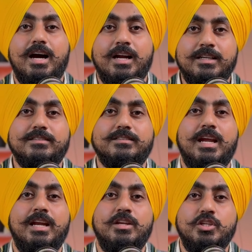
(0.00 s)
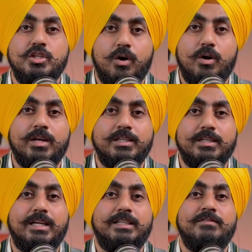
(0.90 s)
understand your
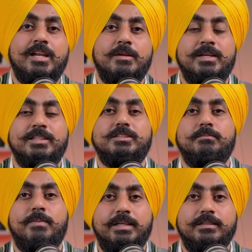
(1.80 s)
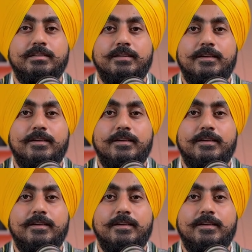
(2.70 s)
interactive elements better.